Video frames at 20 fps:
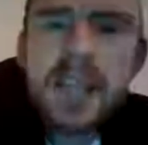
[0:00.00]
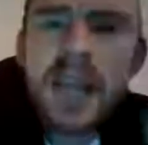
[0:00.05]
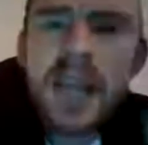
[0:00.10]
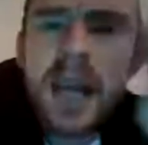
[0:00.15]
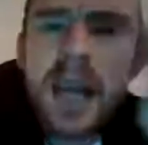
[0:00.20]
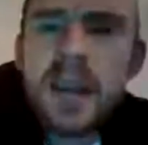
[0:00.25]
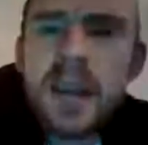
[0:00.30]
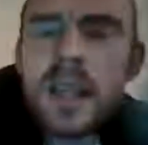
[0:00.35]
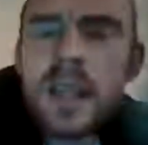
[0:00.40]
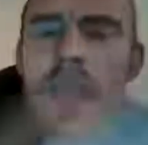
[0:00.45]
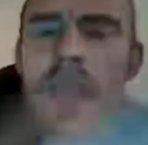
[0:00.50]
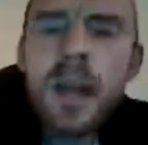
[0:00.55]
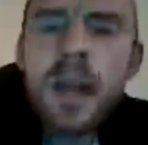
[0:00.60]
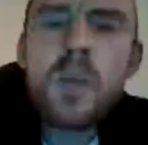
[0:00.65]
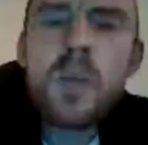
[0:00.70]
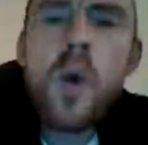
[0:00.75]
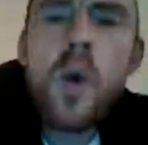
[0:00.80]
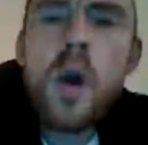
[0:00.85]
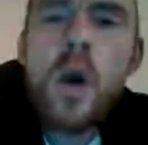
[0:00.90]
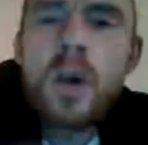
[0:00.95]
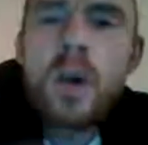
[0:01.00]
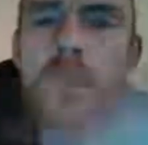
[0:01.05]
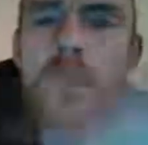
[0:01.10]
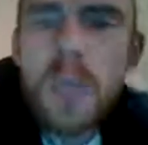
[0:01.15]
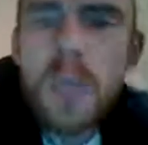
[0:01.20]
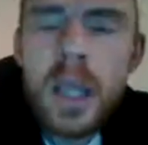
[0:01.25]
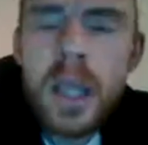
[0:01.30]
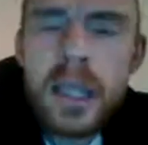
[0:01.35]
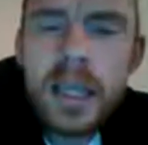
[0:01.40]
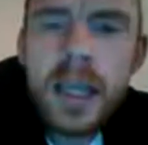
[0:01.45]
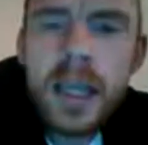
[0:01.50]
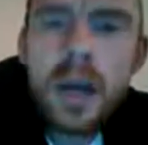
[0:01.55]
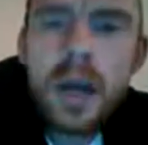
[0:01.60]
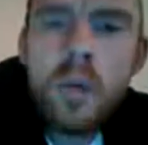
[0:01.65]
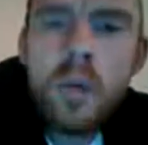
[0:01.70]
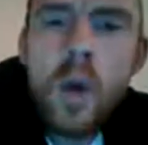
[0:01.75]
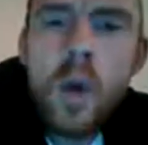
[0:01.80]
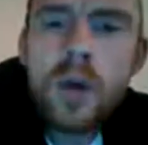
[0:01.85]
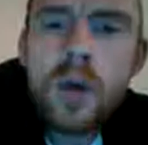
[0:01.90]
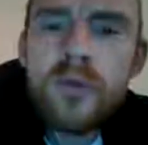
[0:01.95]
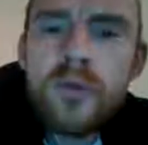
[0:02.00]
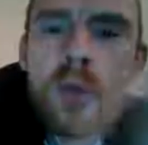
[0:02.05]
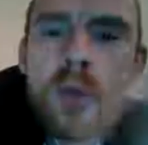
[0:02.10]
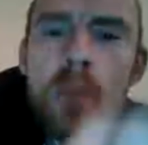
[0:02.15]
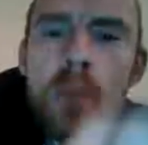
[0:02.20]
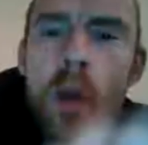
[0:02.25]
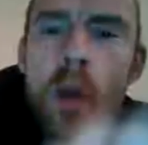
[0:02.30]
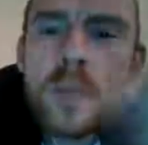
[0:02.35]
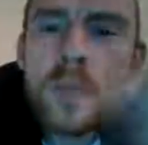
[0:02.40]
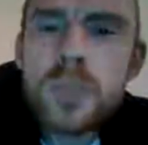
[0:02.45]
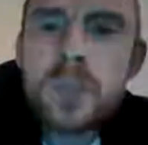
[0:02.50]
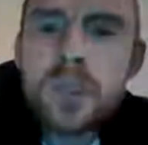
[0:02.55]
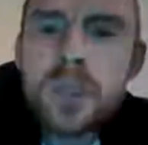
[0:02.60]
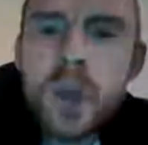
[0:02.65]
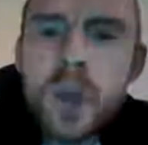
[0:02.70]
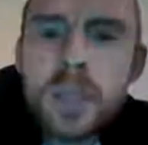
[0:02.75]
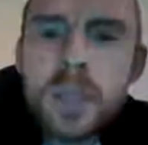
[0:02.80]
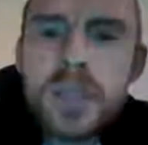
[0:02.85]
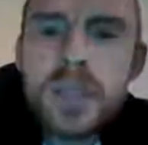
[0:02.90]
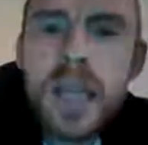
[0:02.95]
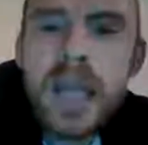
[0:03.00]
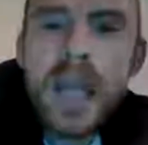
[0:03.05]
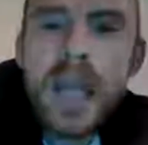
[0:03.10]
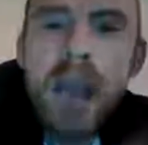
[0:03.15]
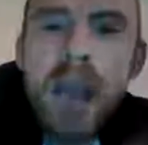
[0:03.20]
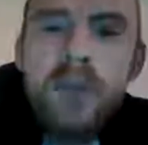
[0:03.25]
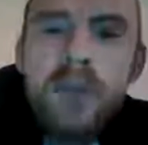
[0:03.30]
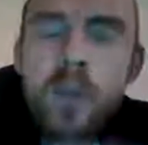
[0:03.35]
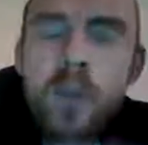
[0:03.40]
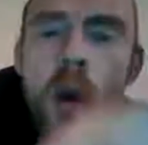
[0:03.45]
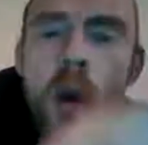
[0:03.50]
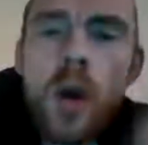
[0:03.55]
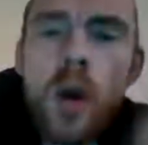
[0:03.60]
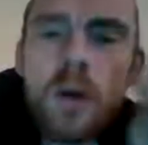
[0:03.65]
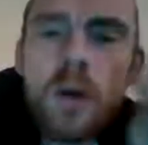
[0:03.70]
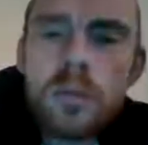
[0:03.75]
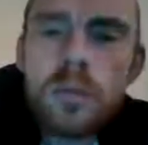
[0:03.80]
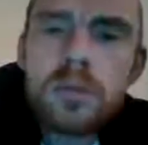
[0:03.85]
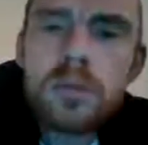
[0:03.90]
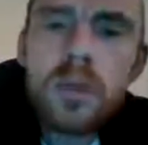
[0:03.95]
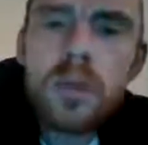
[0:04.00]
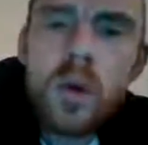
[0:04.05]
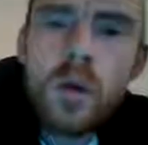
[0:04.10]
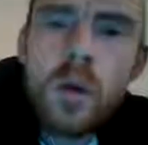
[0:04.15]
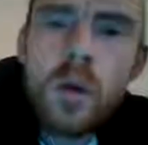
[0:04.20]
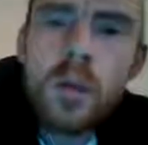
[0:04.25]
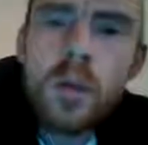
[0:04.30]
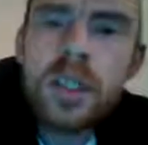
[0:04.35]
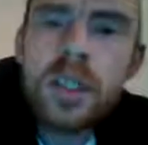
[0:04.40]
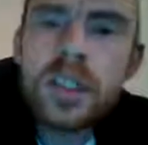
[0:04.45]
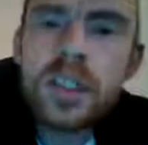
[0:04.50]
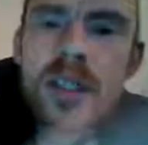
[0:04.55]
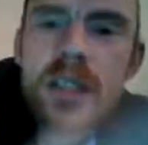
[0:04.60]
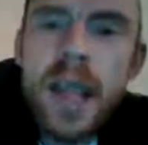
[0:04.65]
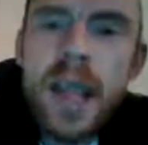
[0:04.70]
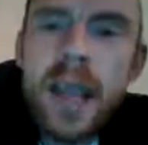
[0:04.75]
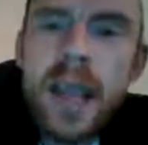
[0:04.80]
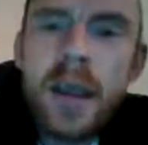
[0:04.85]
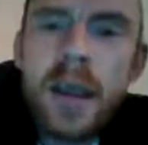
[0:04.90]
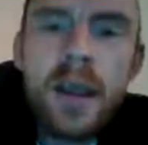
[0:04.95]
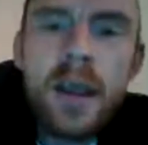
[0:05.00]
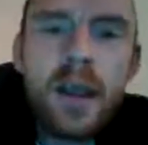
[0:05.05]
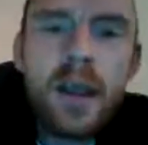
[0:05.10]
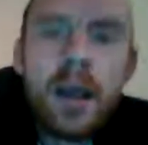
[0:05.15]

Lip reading: You cannot walk up. You cannot walk from bottom to top stair. You have to walk up each stair.